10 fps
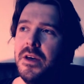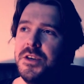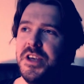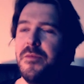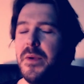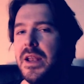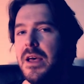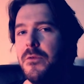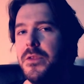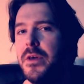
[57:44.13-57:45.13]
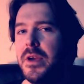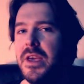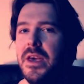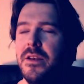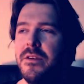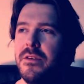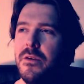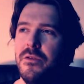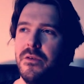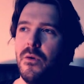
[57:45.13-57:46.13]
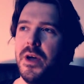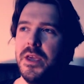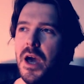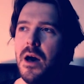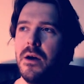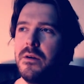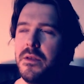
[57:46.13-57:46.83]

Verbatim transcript: she's been left with her kid, who's quite young,